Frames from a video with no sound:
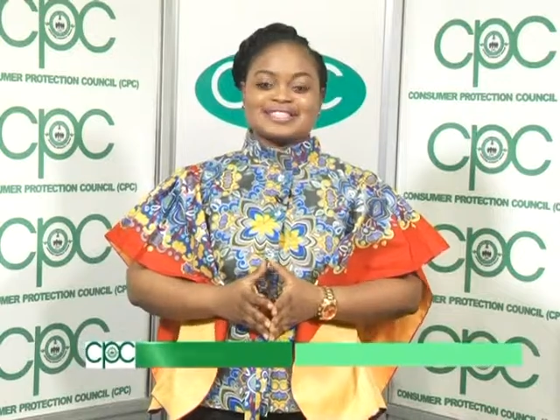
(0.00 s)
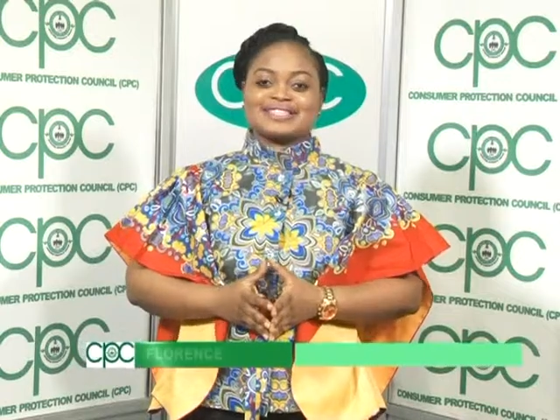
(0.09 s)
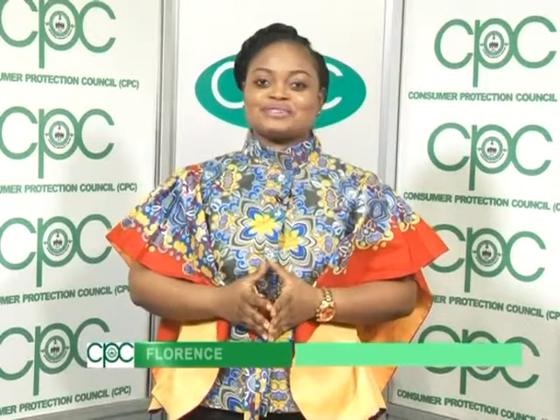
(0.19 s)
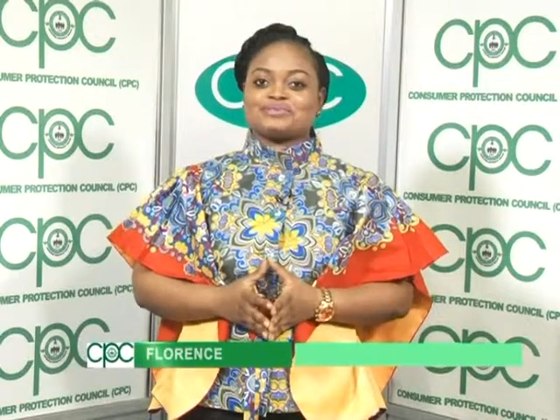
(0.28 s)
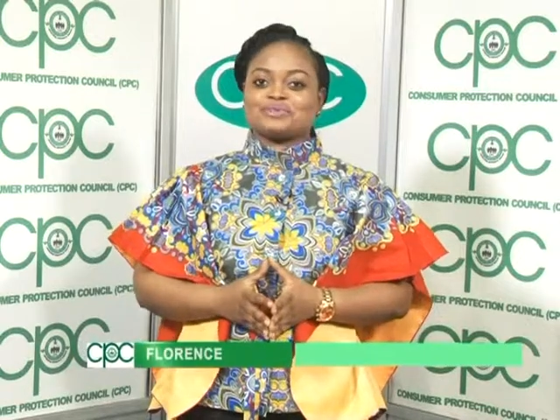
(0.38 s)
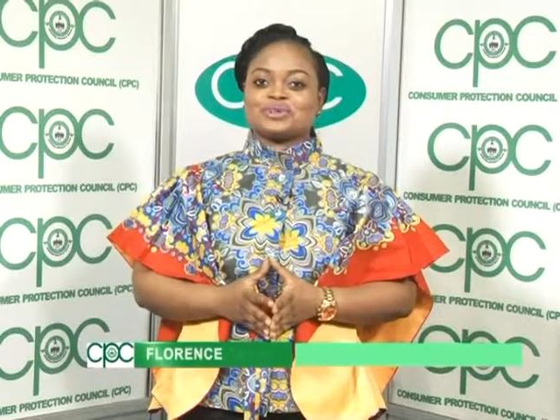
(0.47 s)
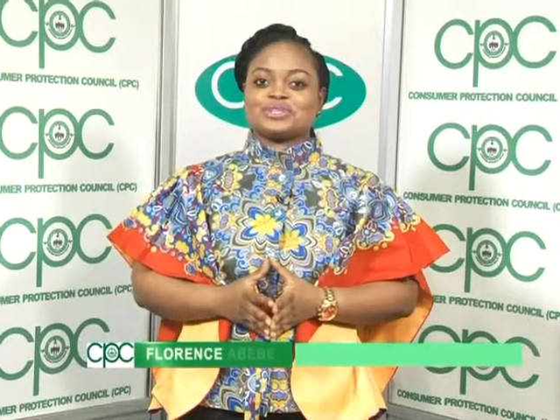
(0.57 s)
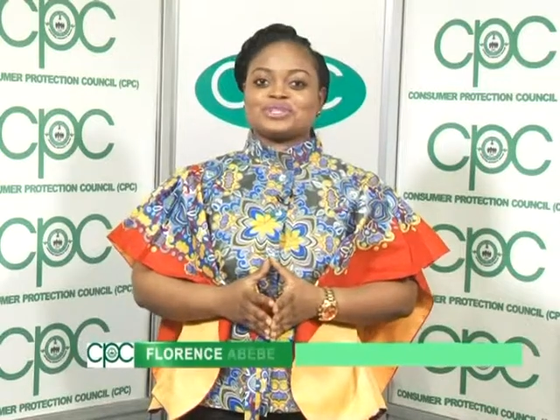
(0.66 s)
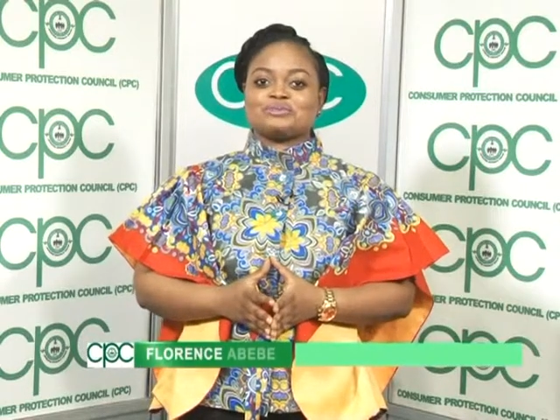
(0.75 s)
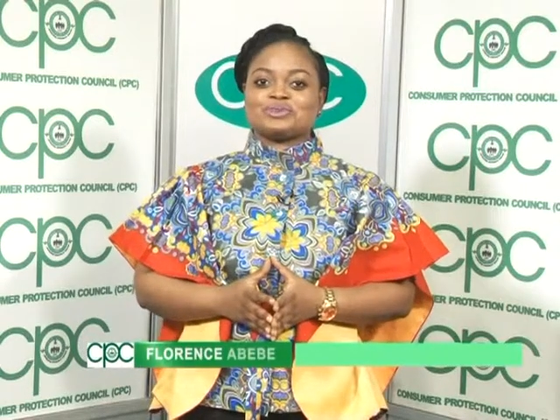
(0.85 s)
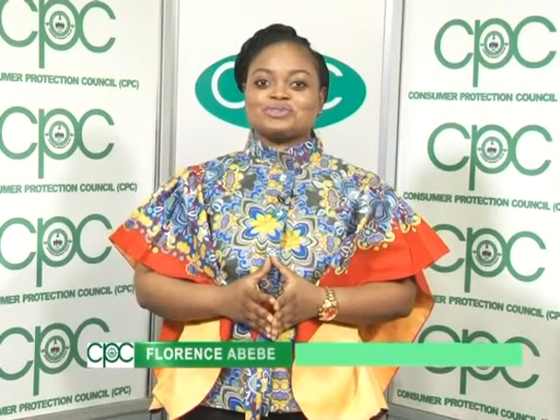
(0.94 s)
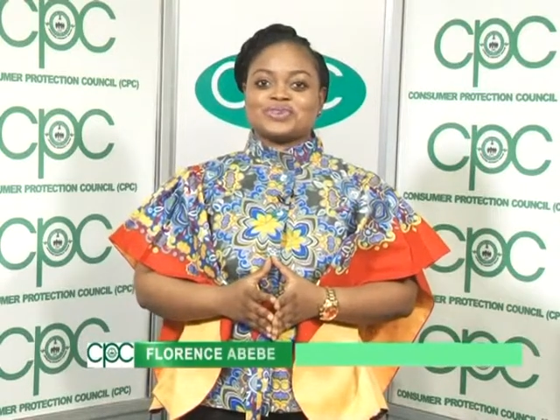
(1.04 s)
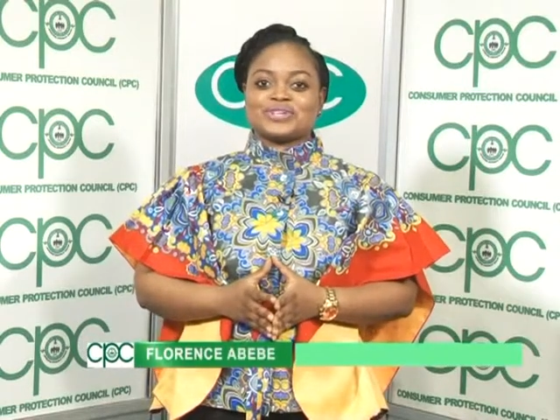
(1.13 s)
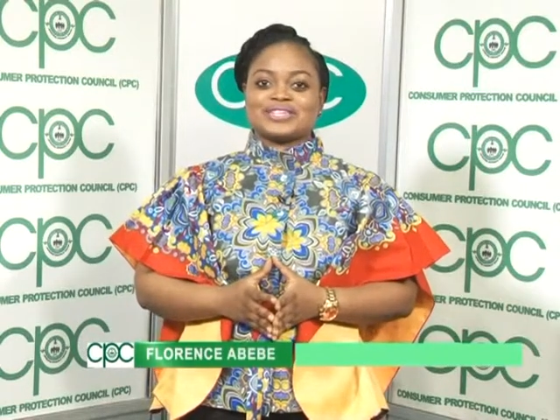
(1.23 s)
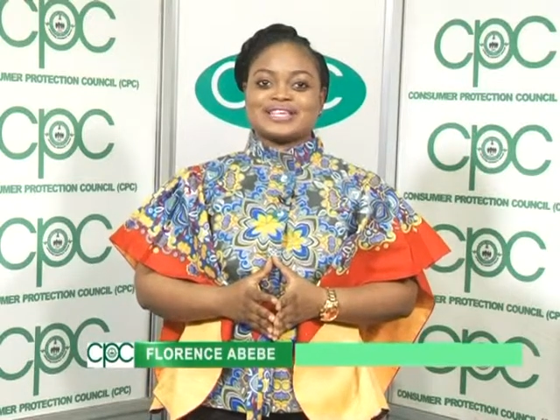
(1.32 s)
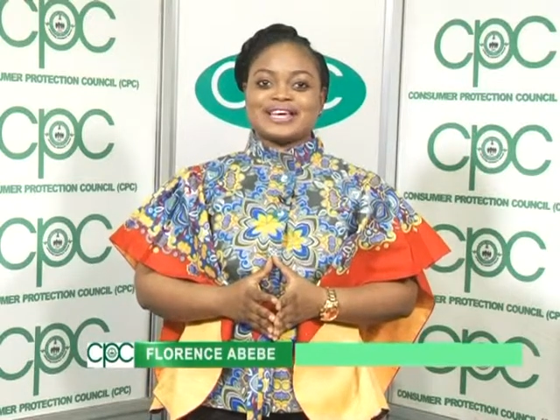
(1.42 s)
That's it from Consumer
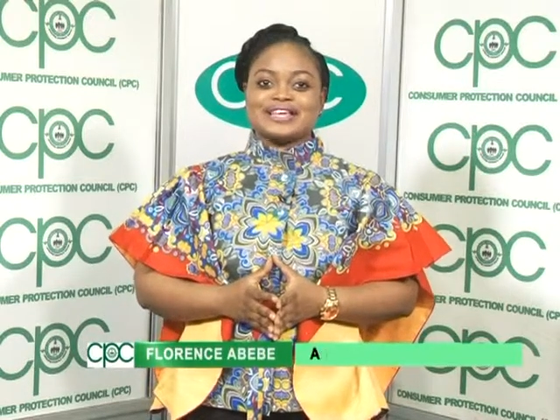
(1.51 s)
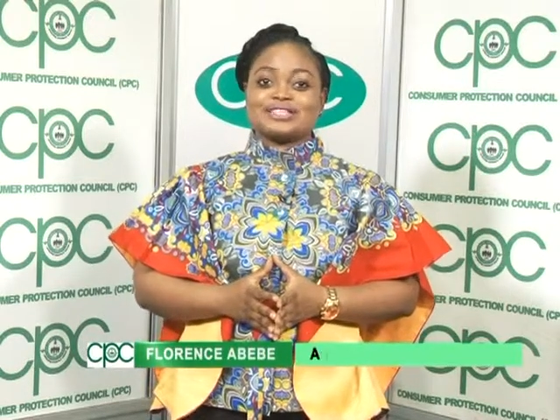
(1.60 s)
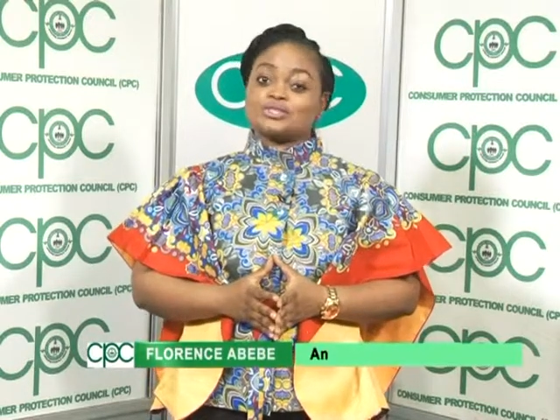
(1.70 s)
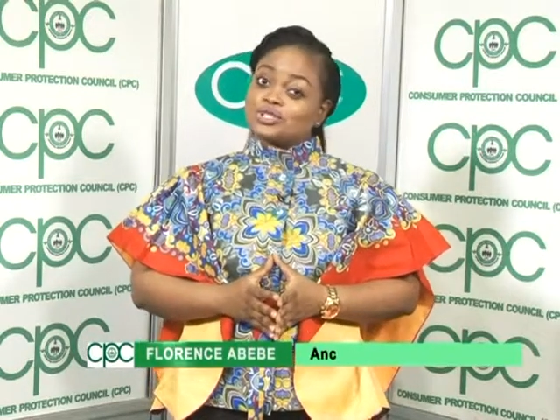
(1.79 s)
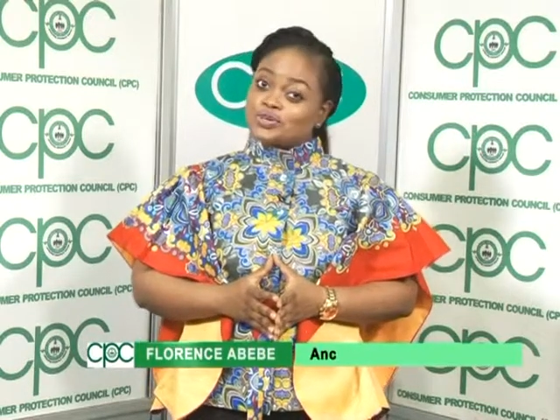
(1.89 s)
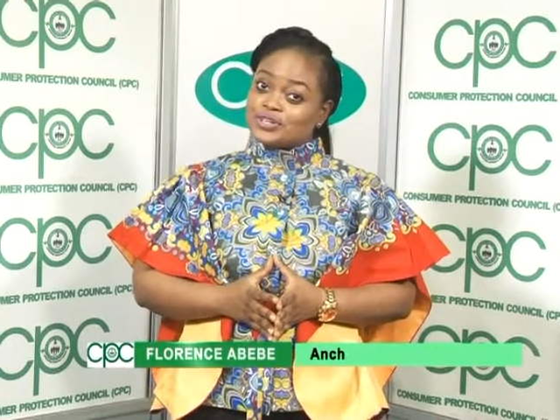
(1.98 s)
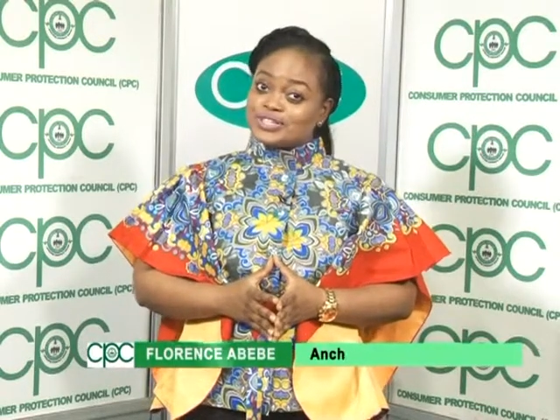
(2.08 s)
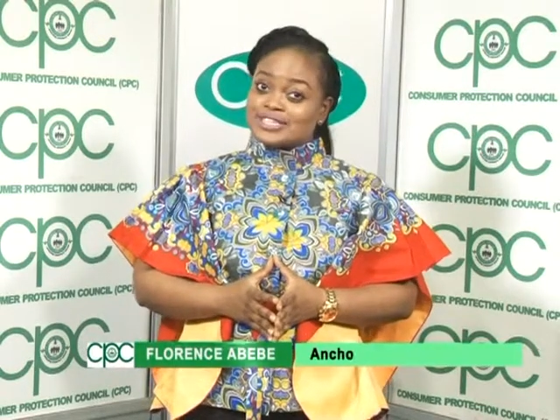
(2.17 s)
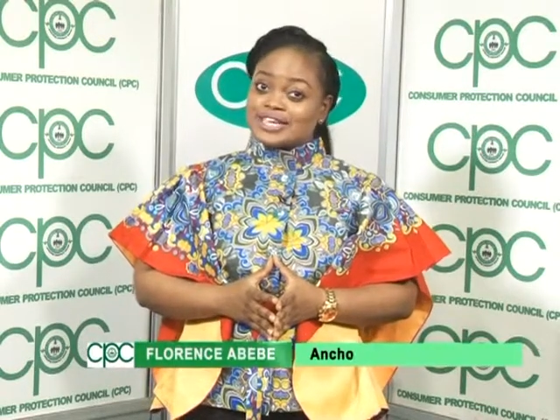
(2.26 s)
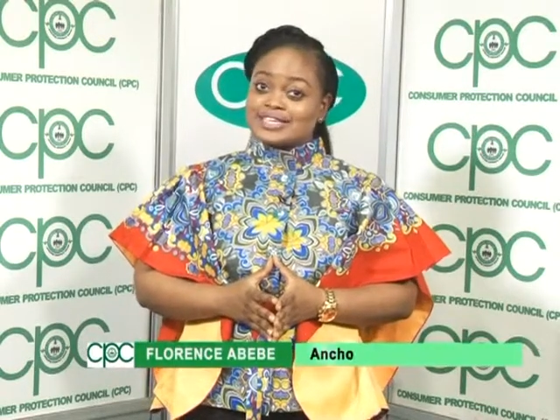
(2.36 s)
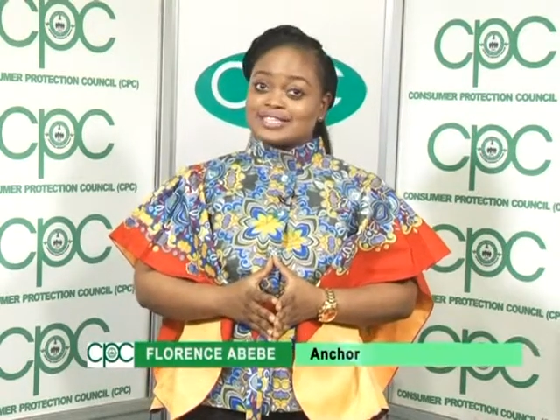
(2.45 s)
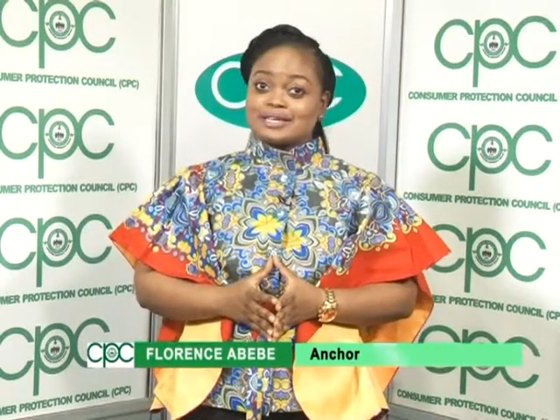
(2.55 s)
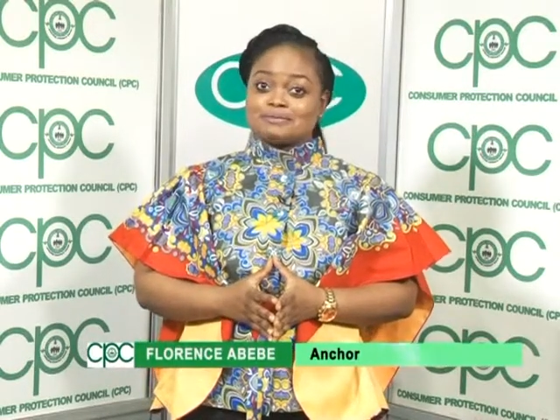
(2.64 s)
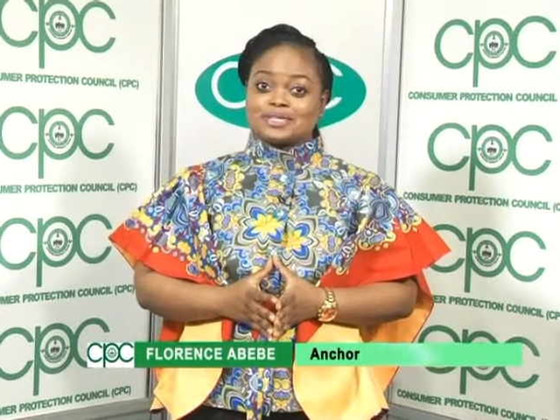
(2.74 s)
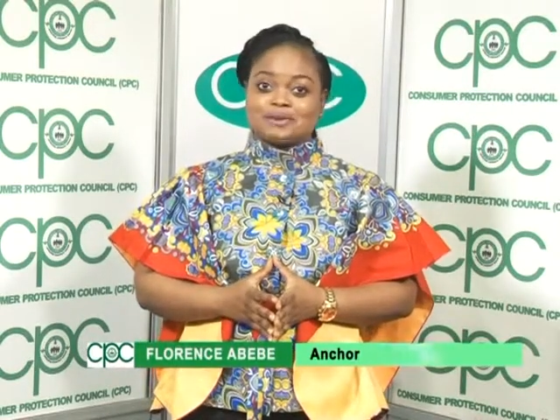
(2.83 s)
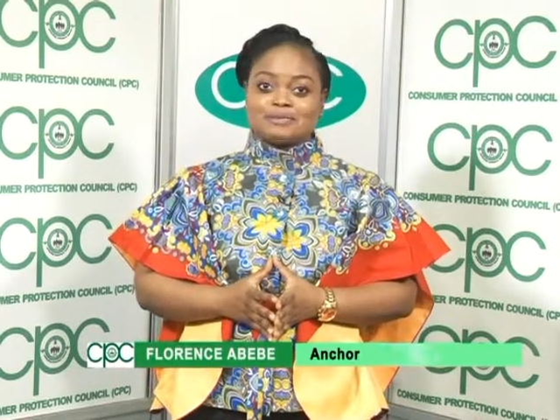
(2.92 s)
Voice. Do join us again
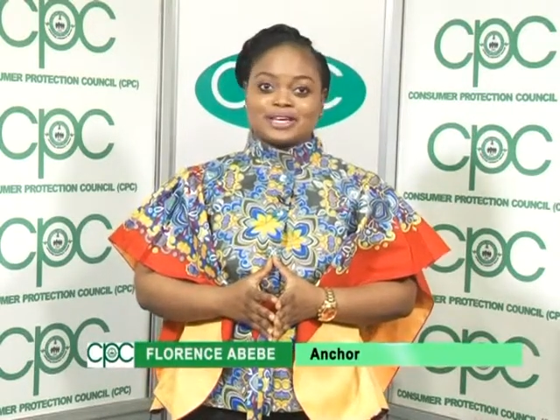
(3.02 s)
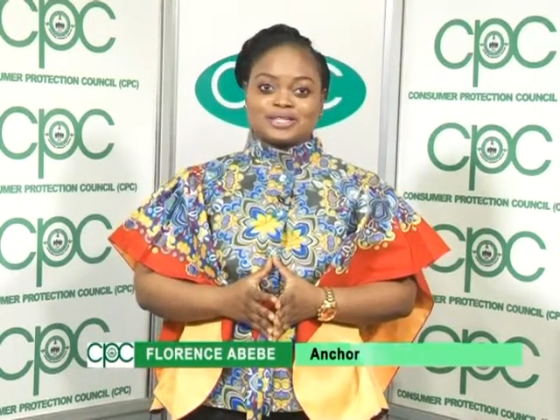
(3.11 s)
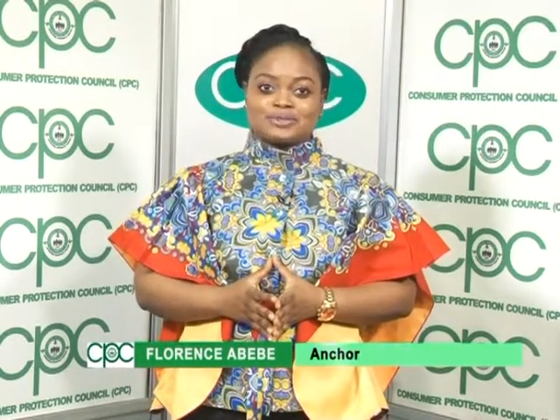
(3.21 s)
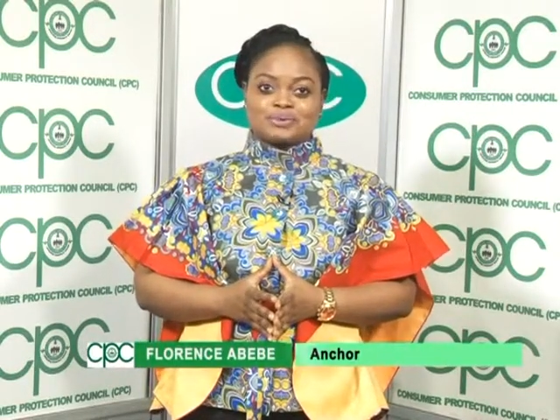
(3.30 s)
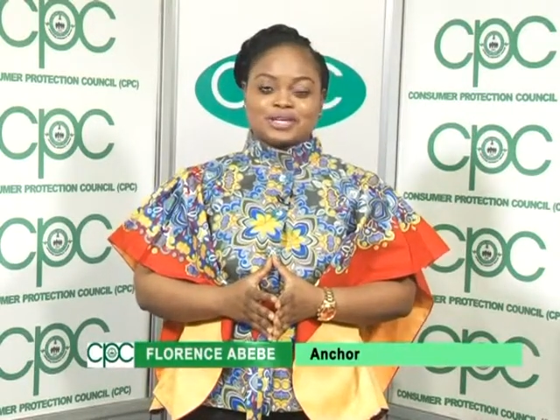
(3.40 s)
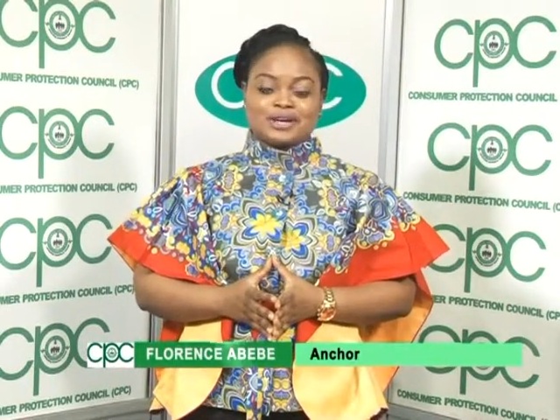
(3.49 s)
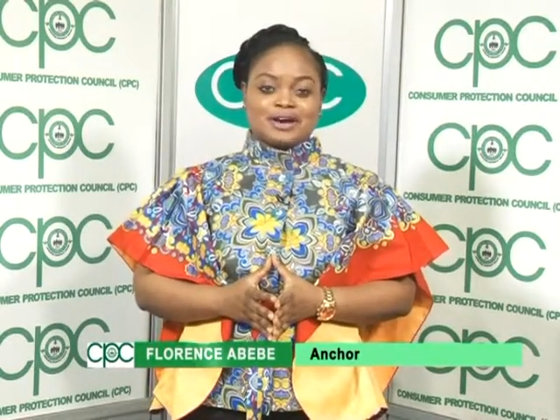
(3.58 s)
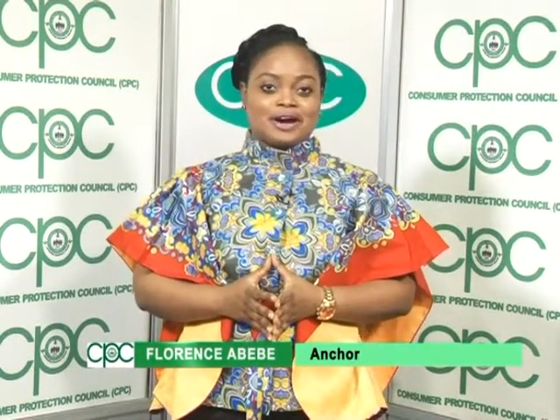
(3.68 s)
same time next week.